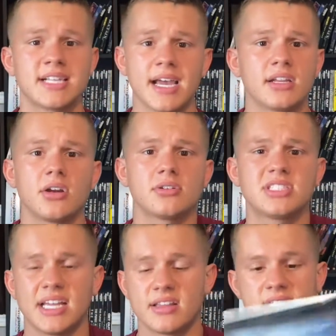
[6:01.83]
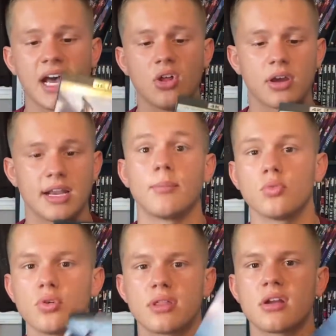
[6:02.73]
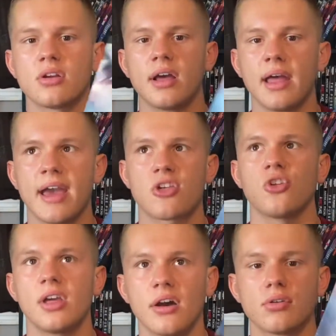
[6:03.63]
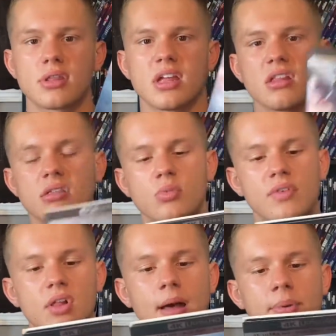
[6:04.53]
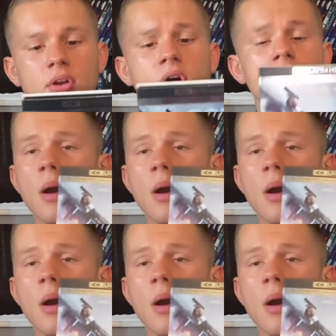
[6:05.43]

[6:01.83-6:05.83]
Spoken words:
I could understand the dialogue, and I'm really starting to actually understand this movie a lot better.